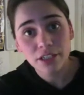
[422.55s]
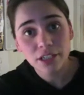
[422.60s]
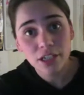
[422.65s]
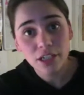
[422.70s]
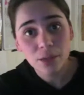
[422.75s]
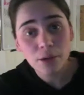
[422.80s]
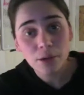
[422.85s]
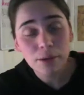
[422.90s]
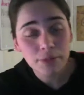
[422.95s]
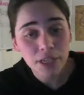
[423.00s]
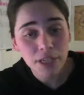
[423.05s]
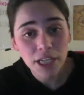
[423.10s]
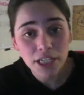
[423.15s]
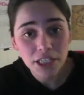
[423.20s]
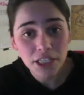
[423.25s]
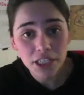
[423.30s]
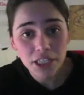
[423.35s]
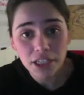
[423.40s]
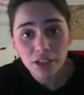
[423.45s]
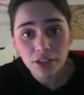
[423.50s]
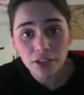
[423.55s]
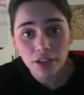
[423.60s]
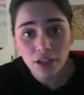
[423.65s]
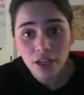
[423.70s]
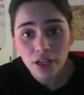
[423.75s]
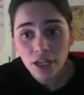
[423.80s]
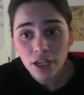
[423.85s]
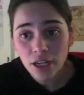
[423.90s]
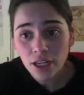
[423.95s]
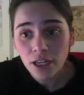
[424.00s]
Um, I'm gonna end it here.
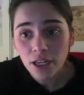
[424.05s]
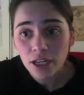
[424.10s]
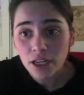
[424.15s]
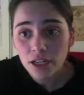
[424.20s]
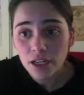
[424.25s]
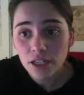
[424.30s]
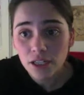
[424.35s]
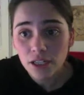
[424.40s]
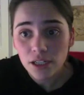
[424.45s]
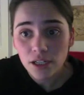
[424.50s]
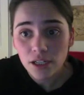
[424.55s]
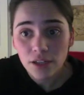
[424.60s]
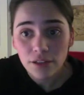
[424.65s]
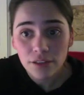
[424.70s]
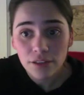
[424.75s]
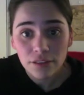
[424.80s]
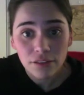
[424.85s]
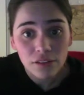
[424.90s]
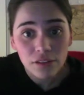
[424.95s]
Uh,